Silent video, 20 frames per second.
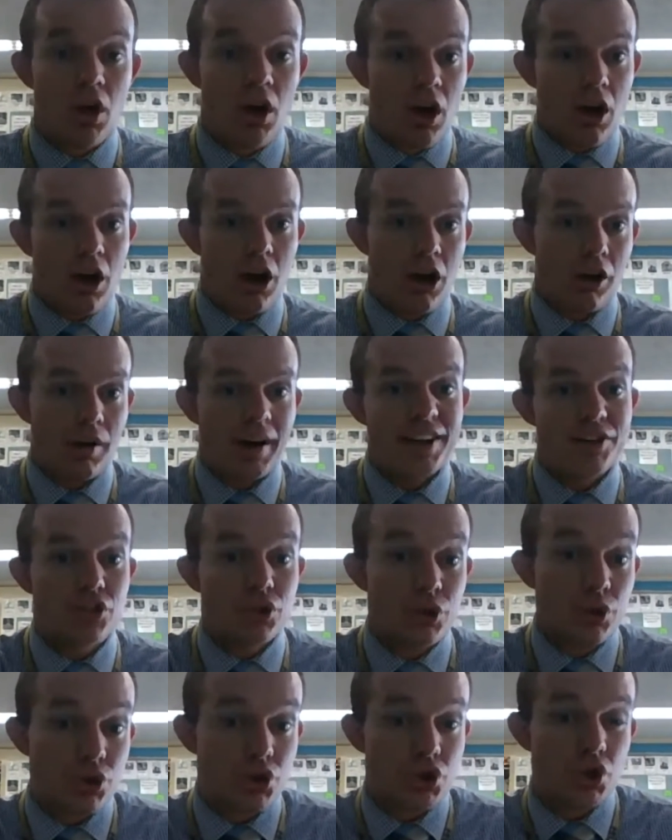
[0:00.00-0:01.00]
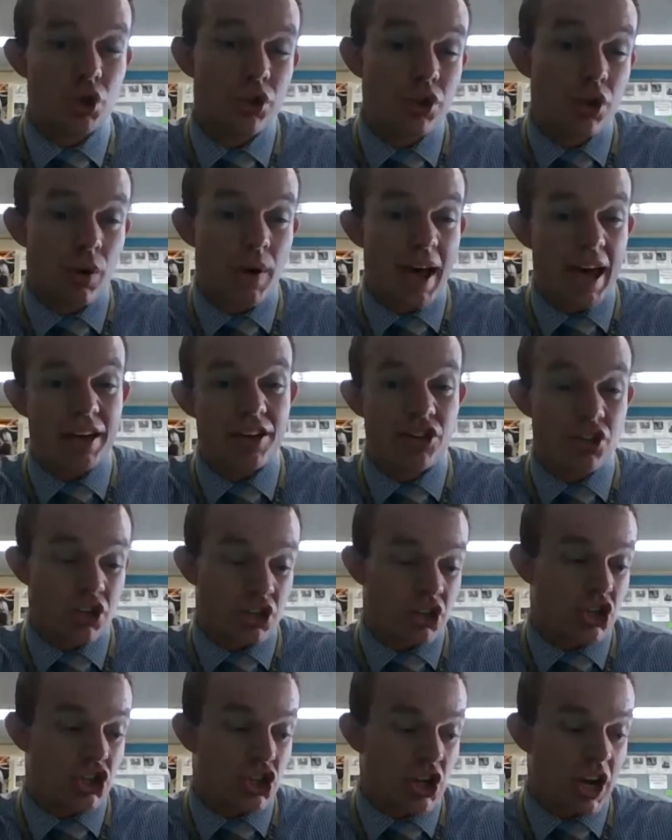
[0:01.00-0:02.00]
All right, so you should go ahead and
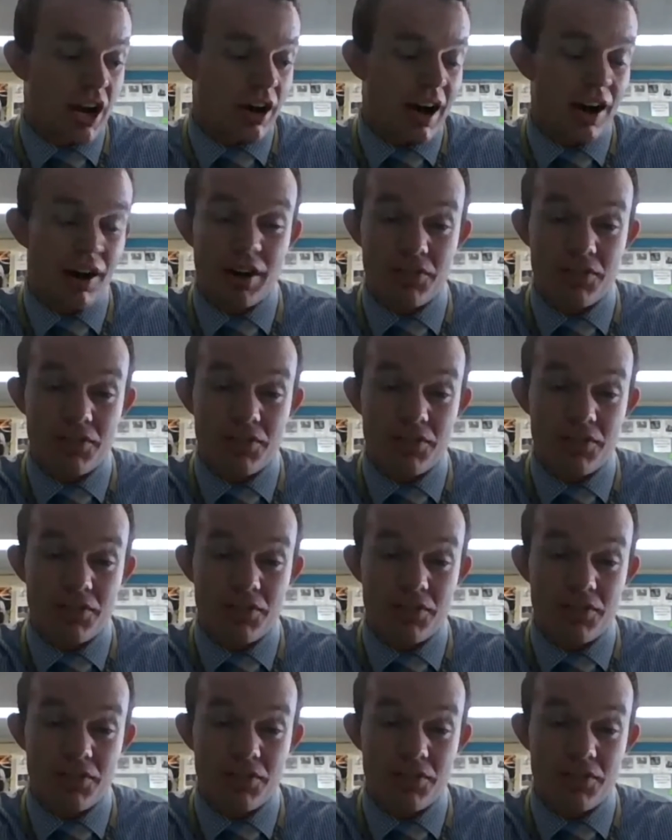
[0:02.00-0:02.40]
just share out,